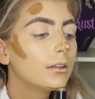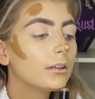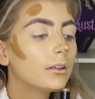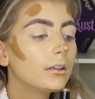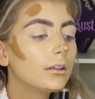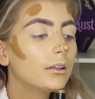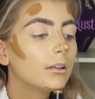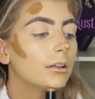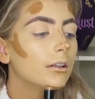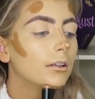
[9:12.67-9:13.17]

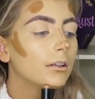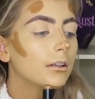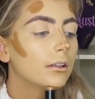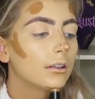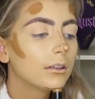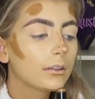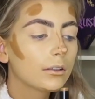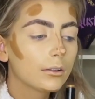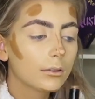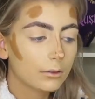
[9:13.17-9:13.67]

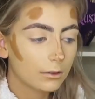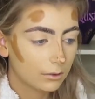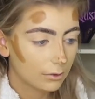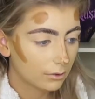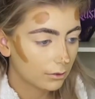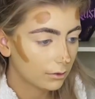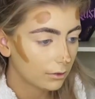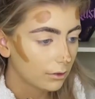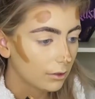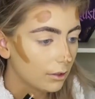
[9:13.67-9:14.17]
and
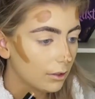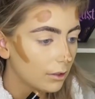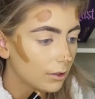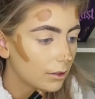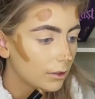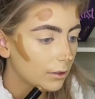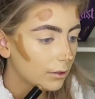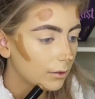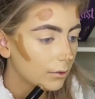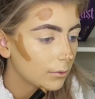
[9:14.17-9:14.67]

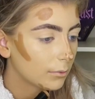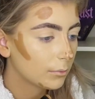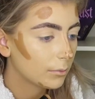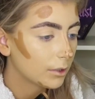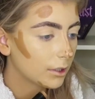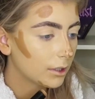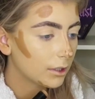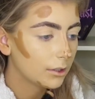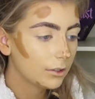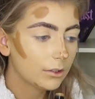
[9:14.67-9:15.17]

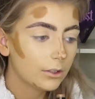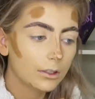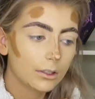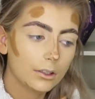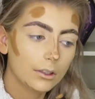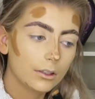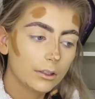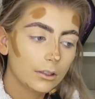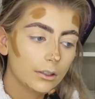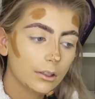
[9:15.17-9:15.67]
my
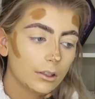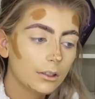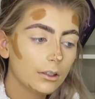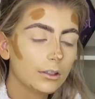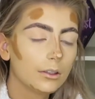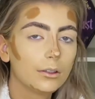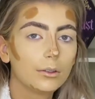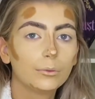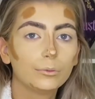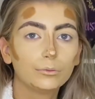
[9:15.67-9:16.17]
chin.
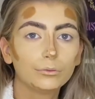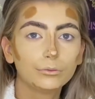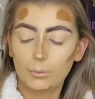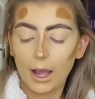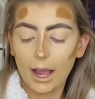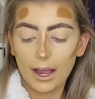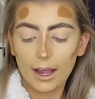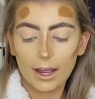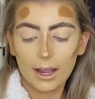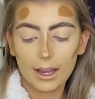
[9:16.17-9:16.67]

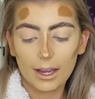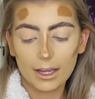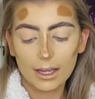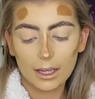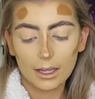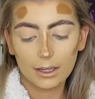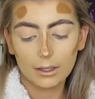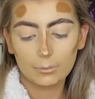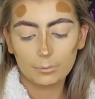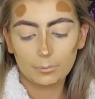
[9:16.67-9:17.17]

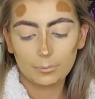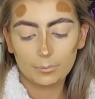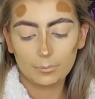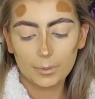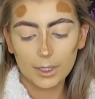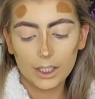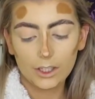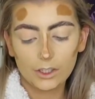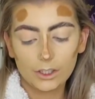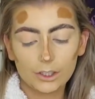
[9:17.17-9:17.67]
My
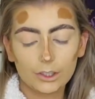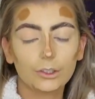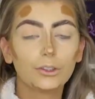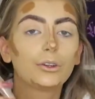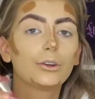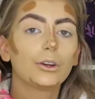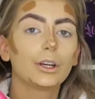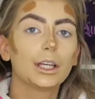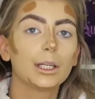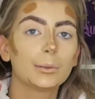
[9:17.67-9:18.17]
Peaches and
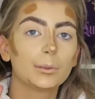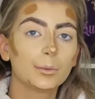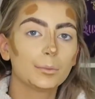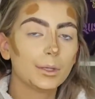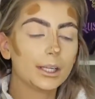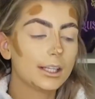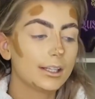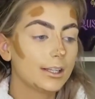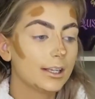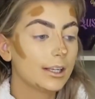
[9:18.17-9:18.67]
Creams
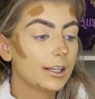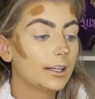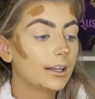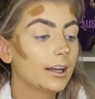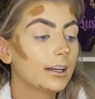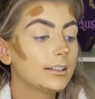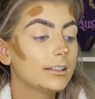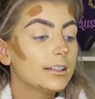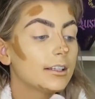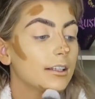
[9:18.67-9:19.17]

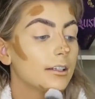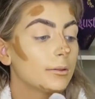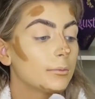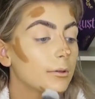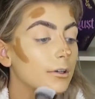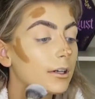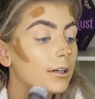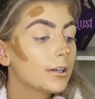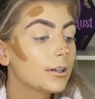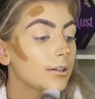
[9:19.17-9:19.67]
PC19
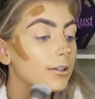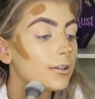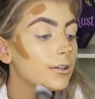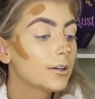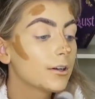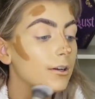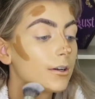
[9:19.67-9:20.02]
brush.